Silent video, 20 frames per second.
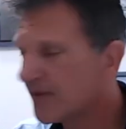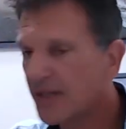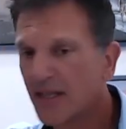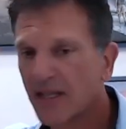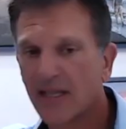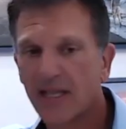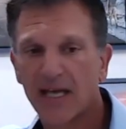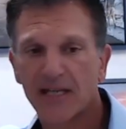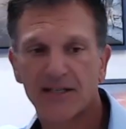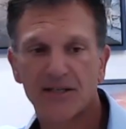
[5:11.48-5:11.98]

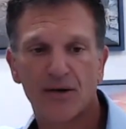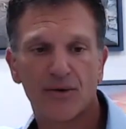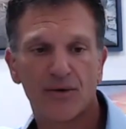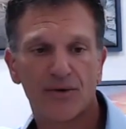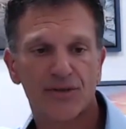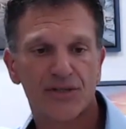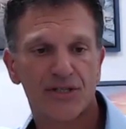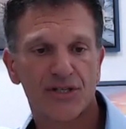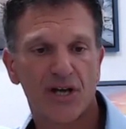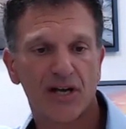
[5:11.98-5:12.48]
that the whole
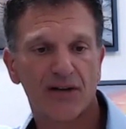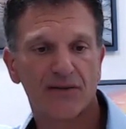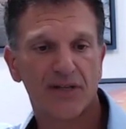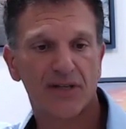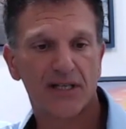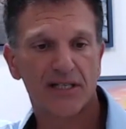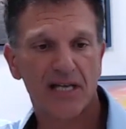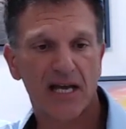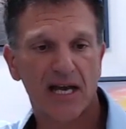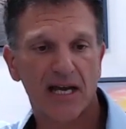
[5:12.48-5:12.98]
side of the
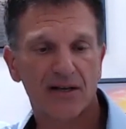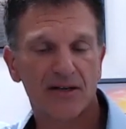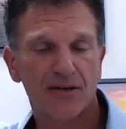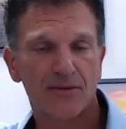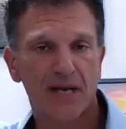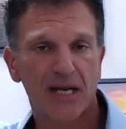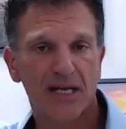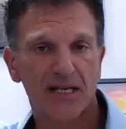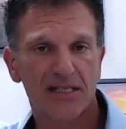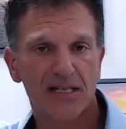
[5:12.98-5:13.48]
tiger
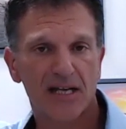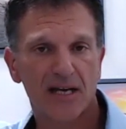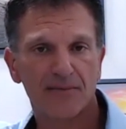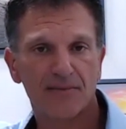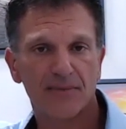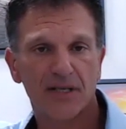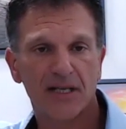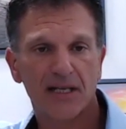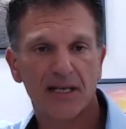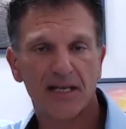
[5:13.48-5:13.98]
makes up.
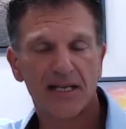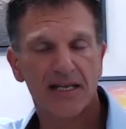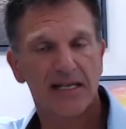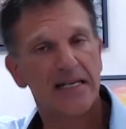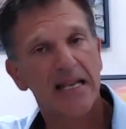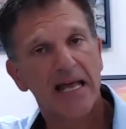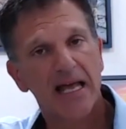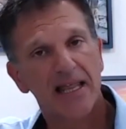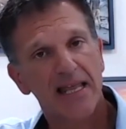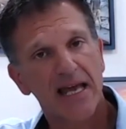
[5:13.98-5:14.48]

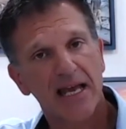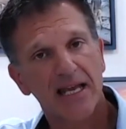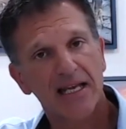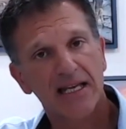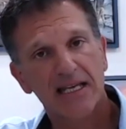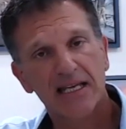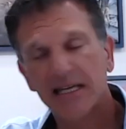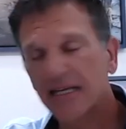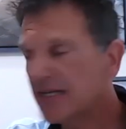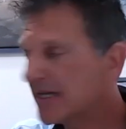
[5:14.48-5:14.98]
Now that
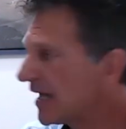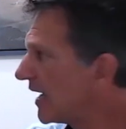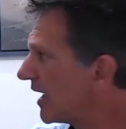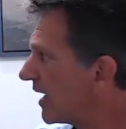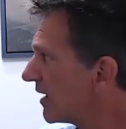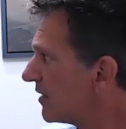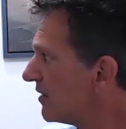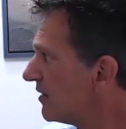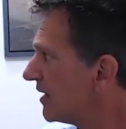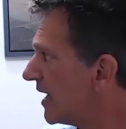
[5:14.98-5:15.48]
key
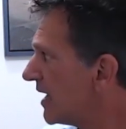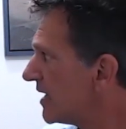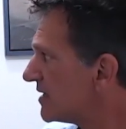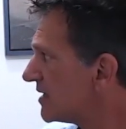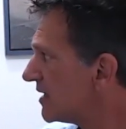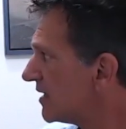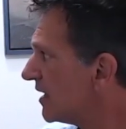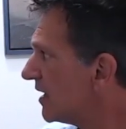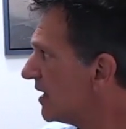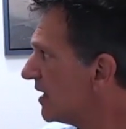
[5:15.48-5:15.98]
angle has
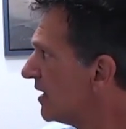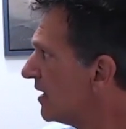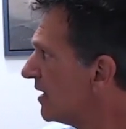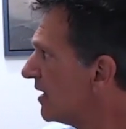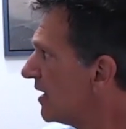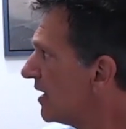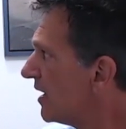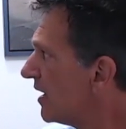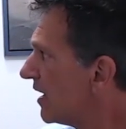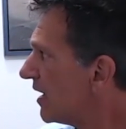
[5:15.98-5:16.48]
a
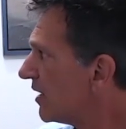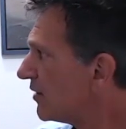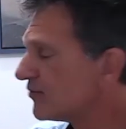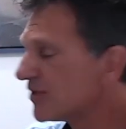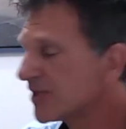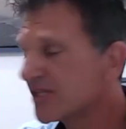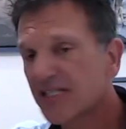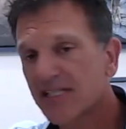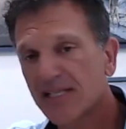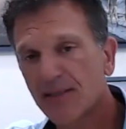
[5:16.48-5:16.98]

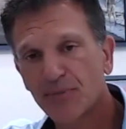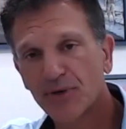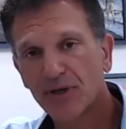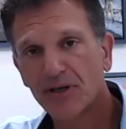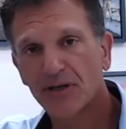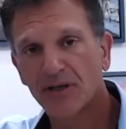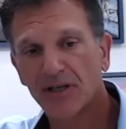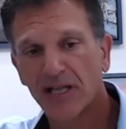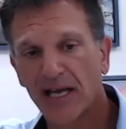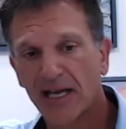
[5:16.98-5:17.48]

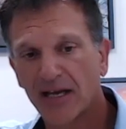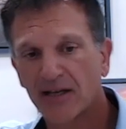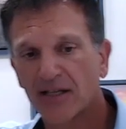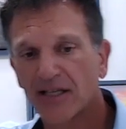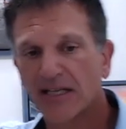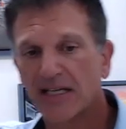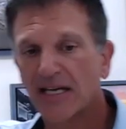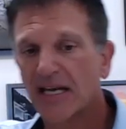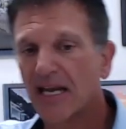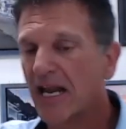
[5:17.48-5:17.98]
reciprocal angle
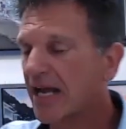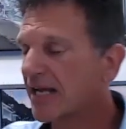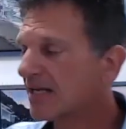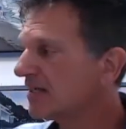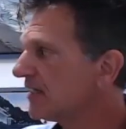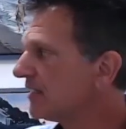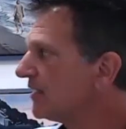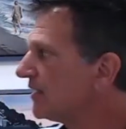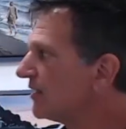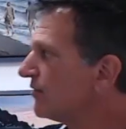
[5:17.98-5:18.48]
at
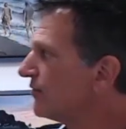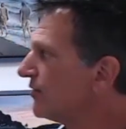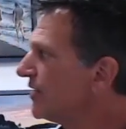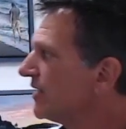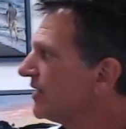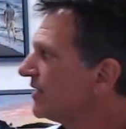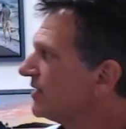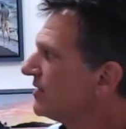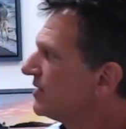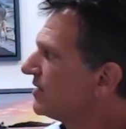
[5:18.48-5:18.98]
90
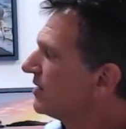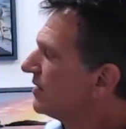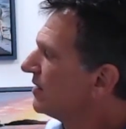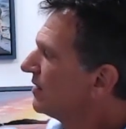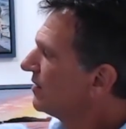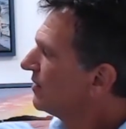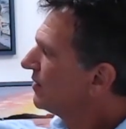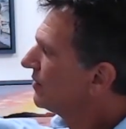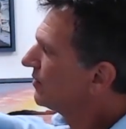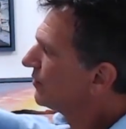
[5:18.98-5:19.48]
degrees,
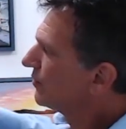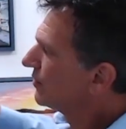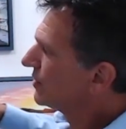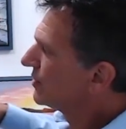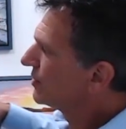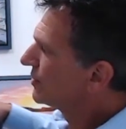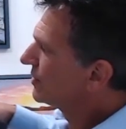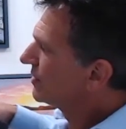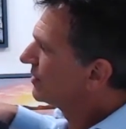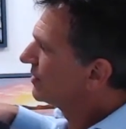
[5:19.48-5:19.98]

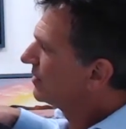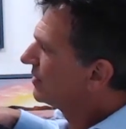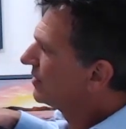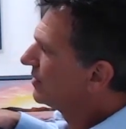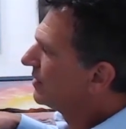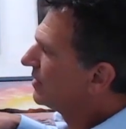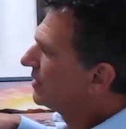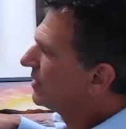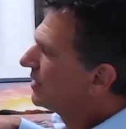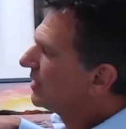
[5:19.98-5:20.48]
which
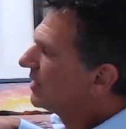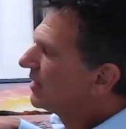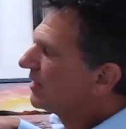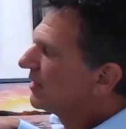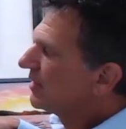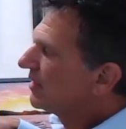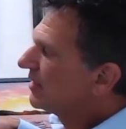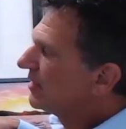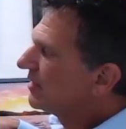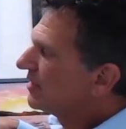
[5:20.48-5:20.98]

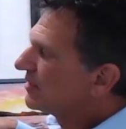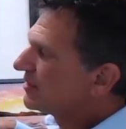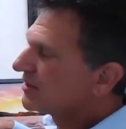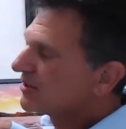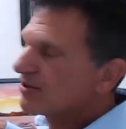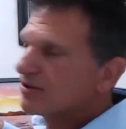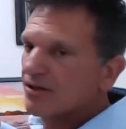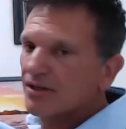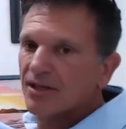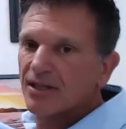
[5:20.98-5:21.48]
is
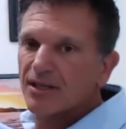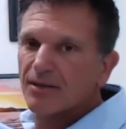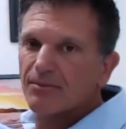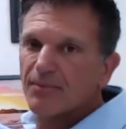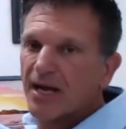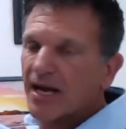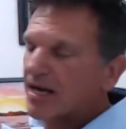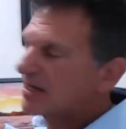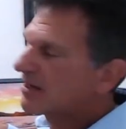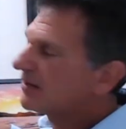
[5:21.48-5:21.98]
the
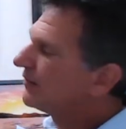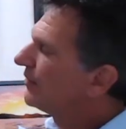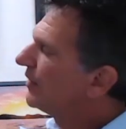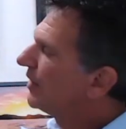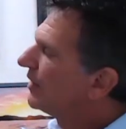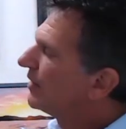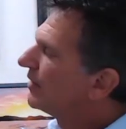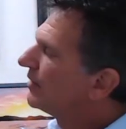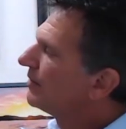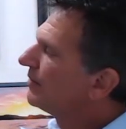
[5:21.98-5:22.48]
back of
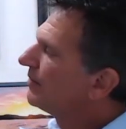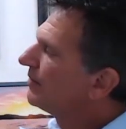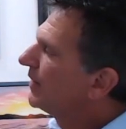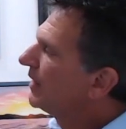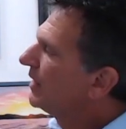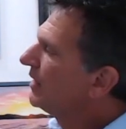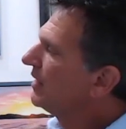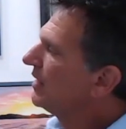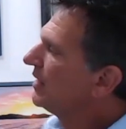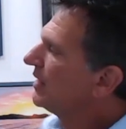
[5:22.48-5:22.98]
her.
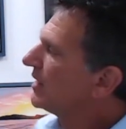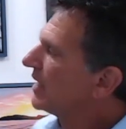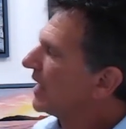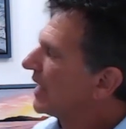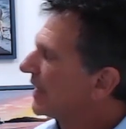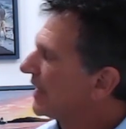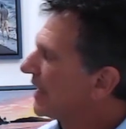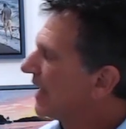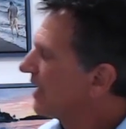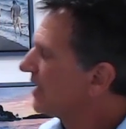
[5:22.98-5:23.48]
Now
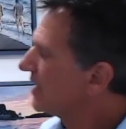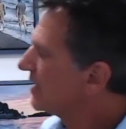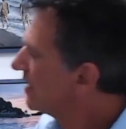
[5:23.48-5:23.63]
that